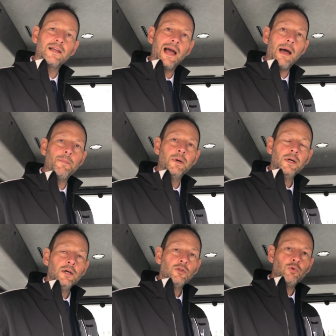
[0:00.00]
the cab
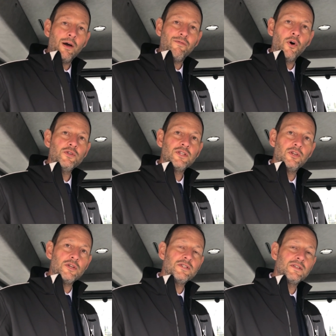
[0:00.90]
to avoid the
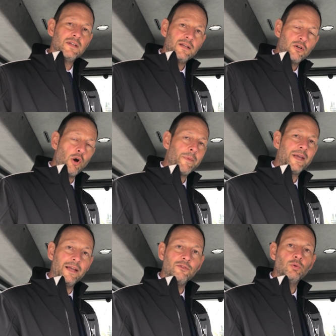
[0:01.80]
dust
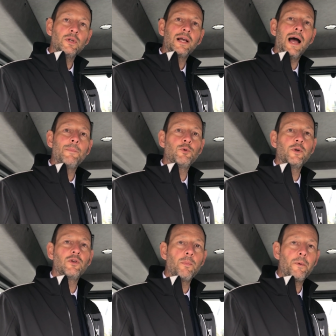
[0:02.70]
coming into the cab
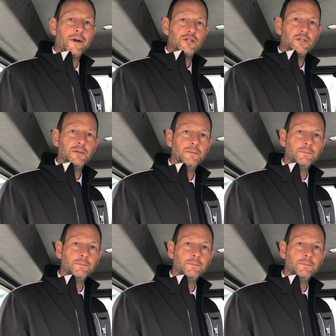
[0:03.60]
during the operation.